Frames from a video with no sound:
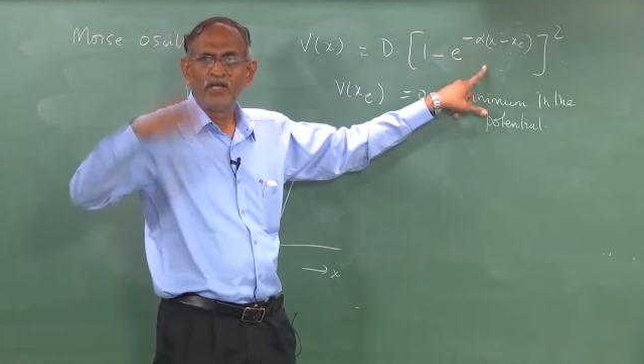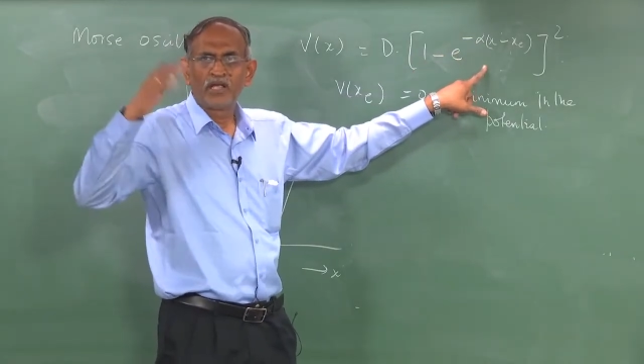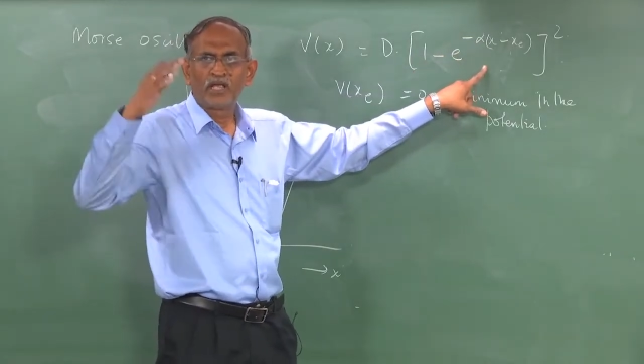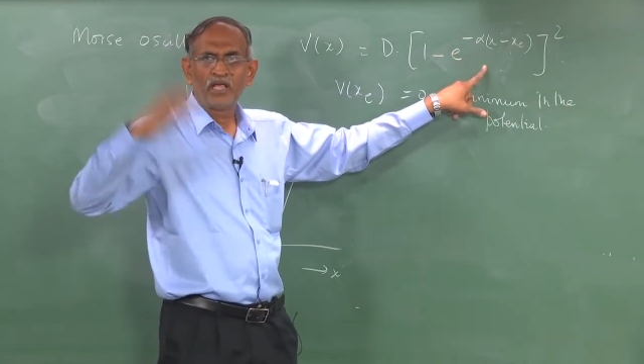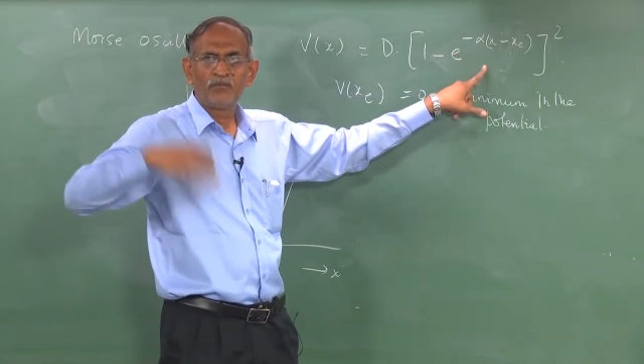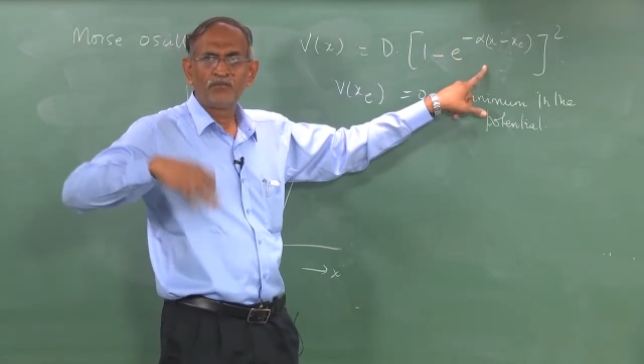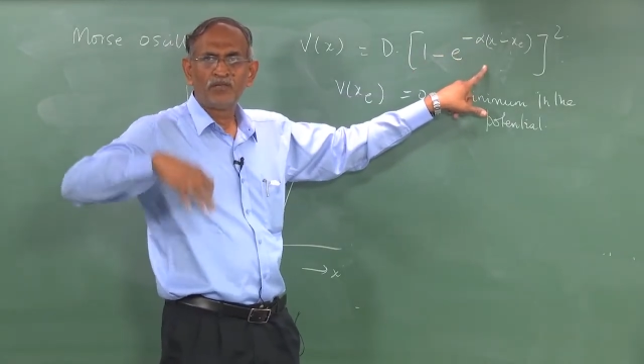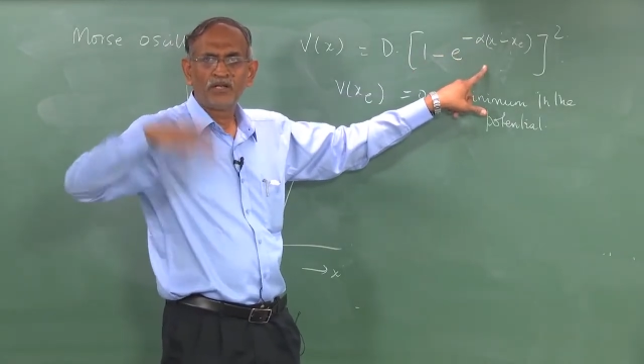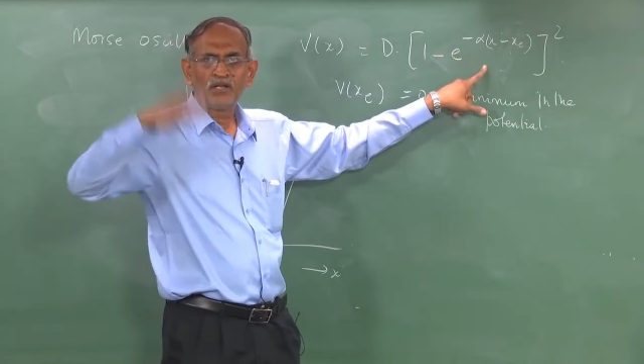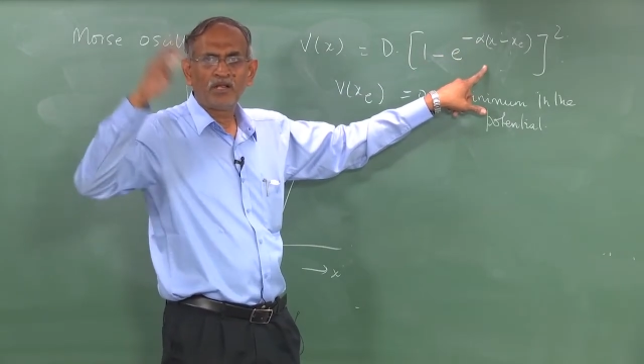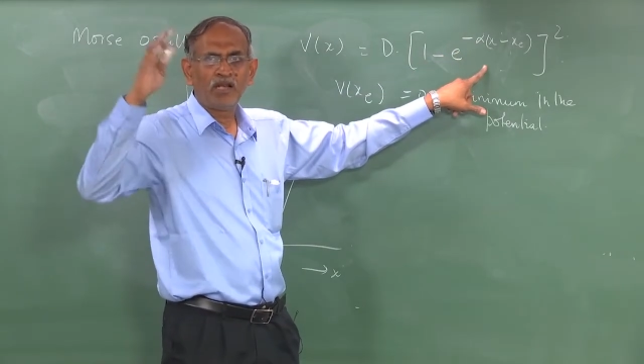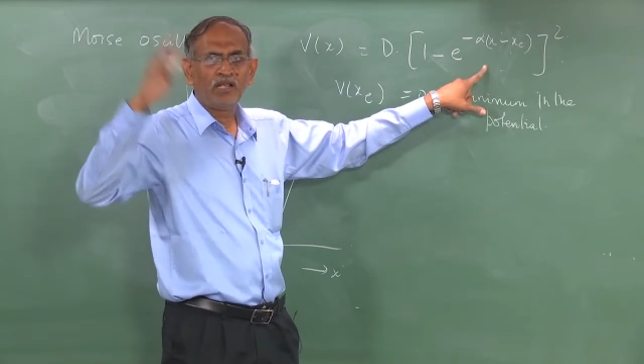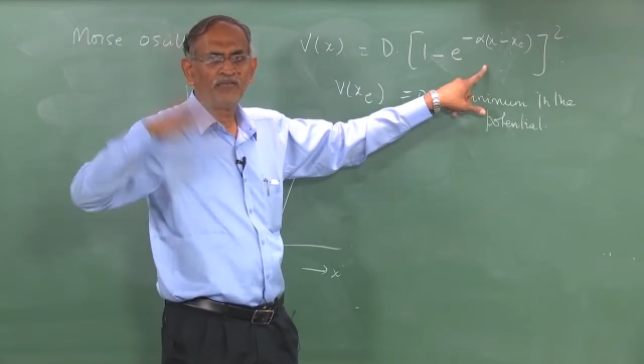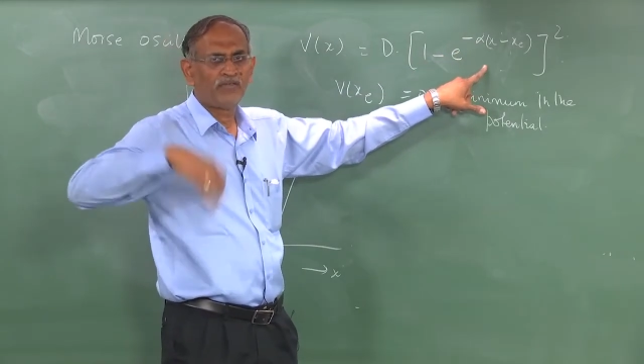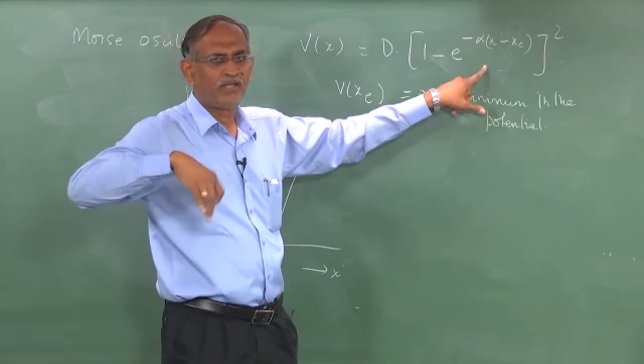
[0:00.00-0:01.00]
keeps
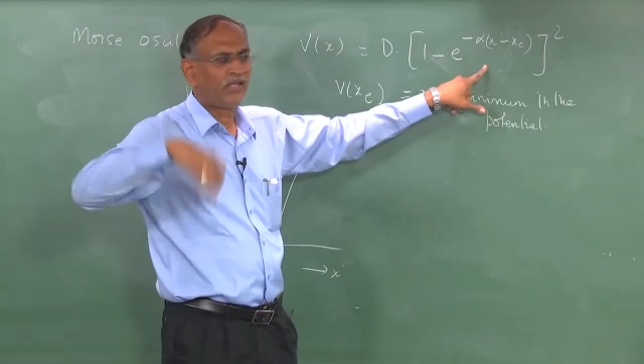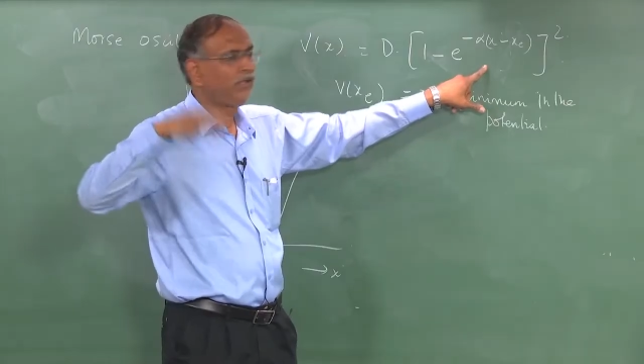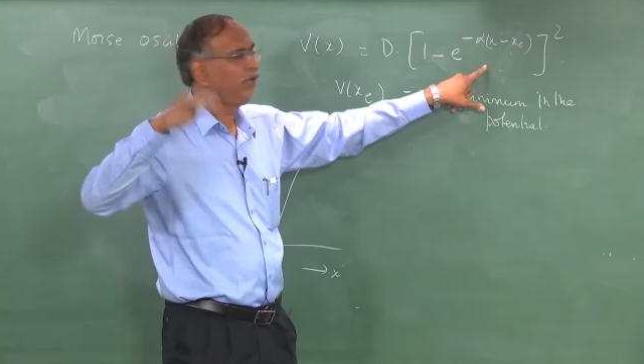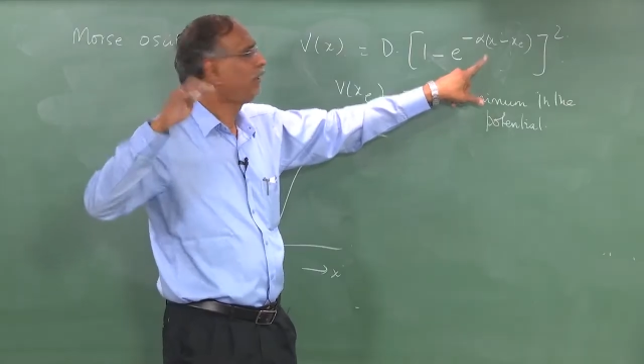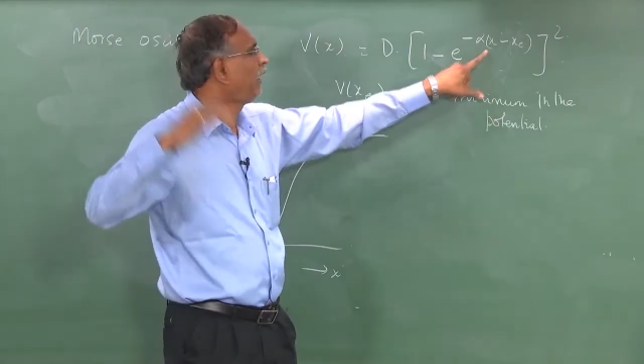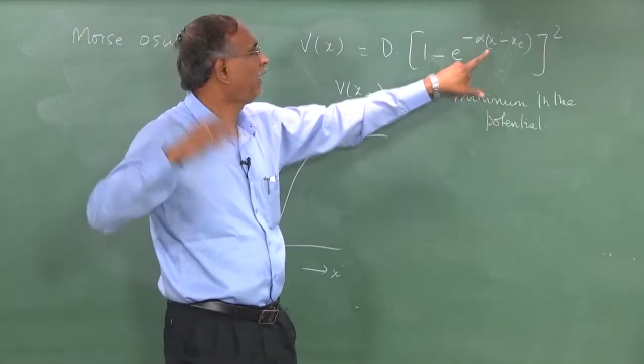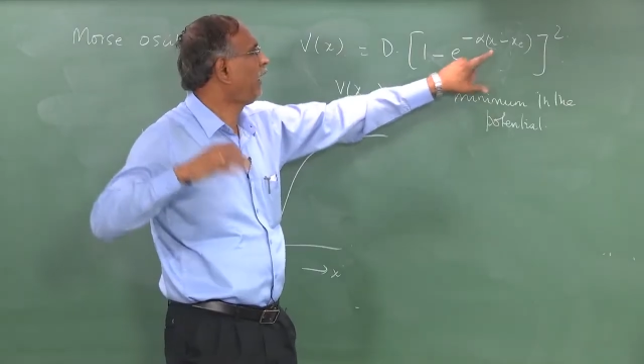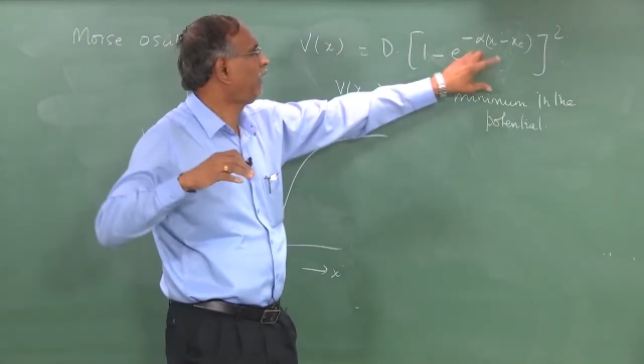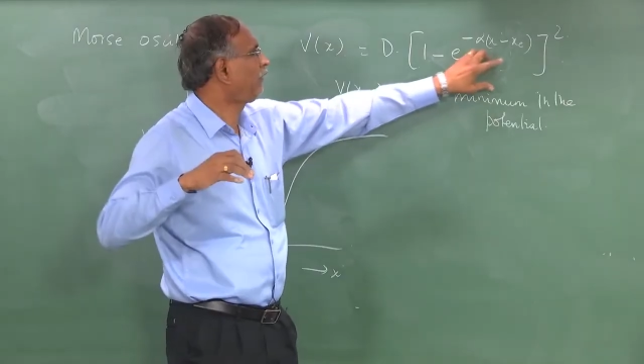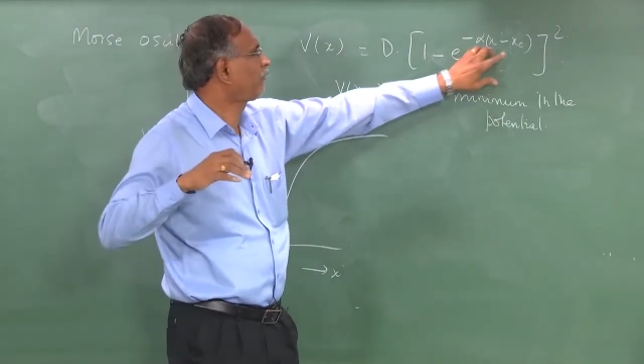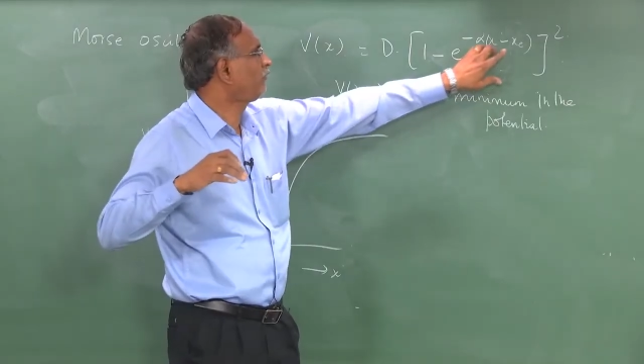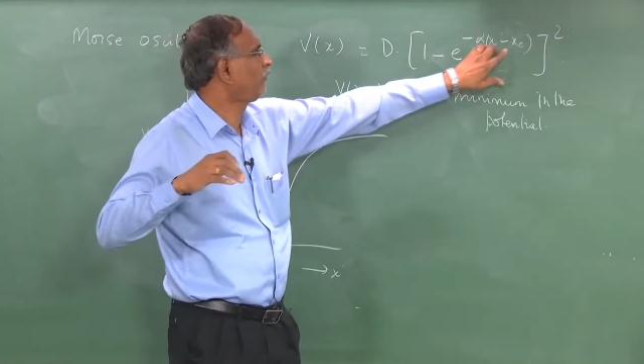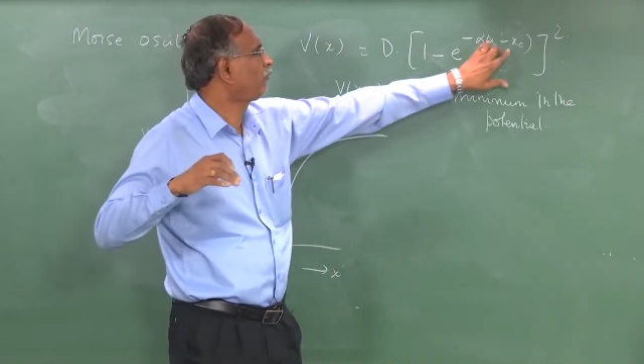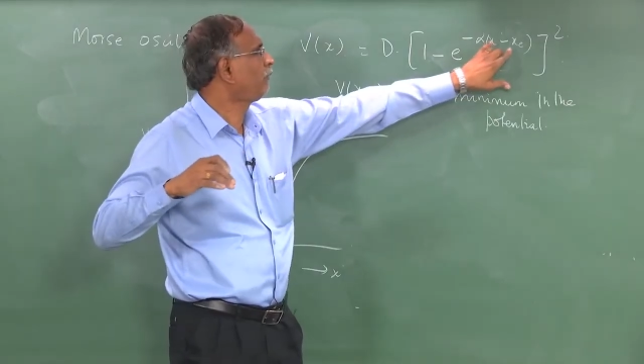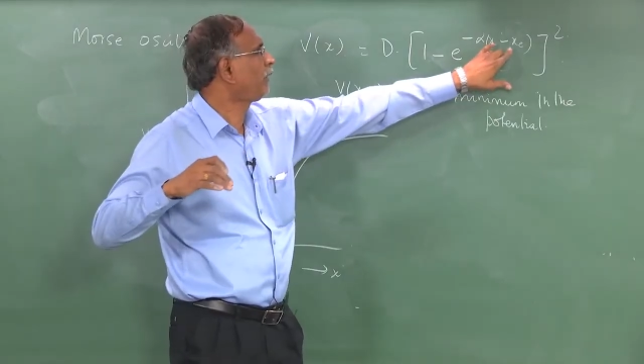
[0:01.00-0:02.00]
increasing as
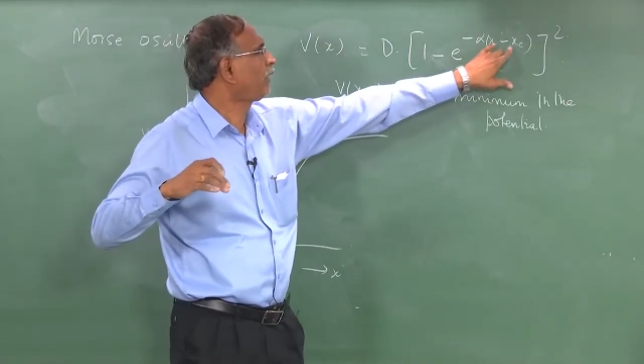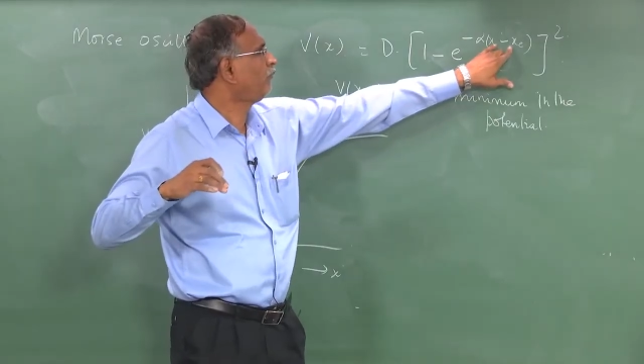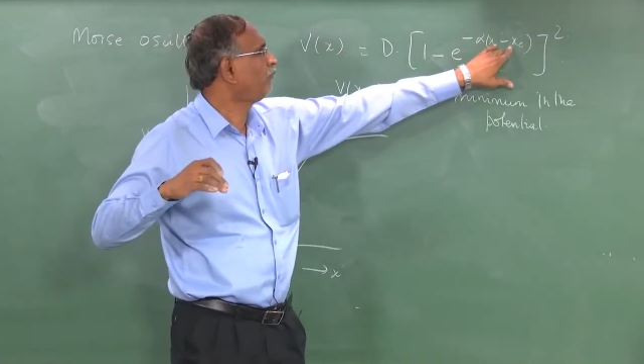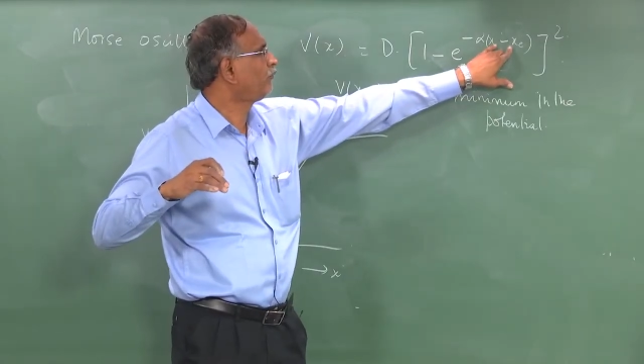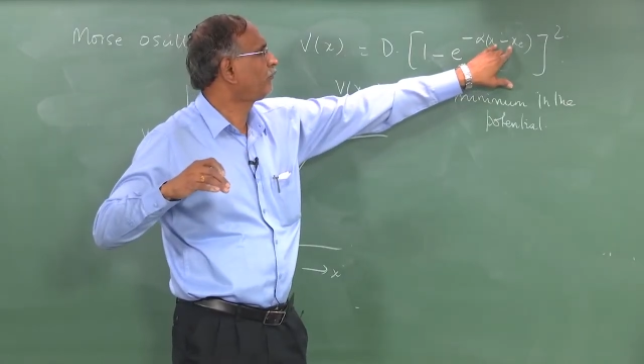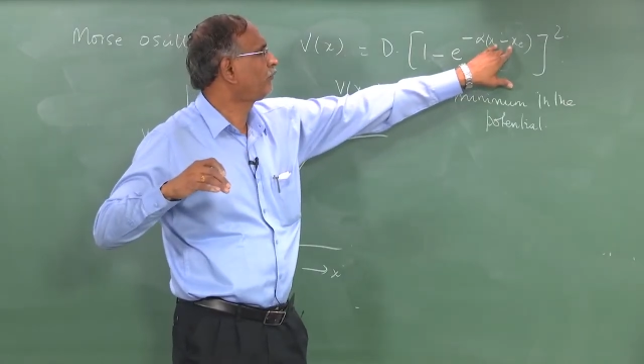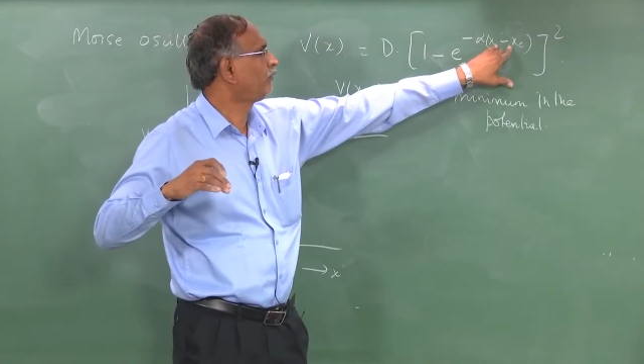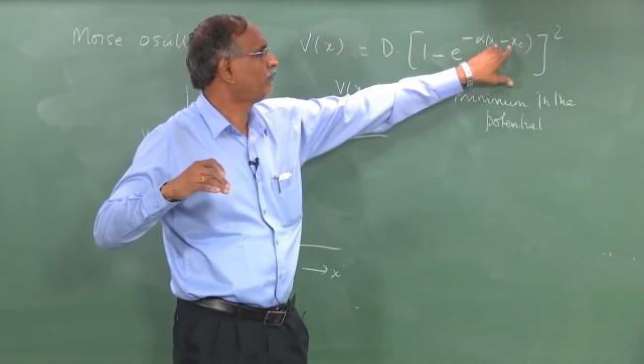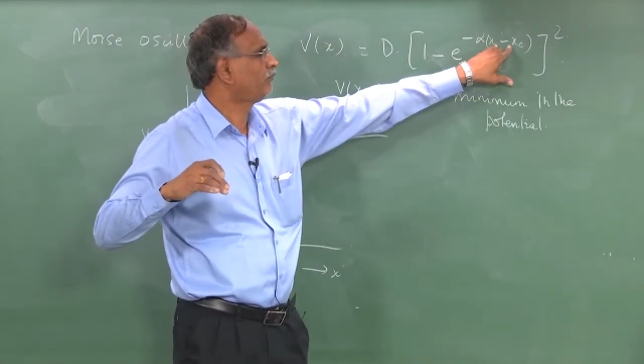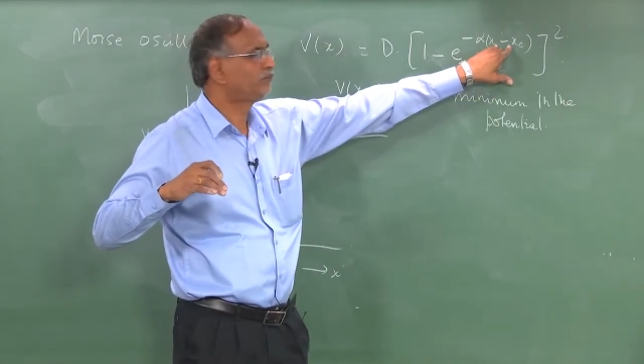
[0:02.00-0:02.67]
this becomes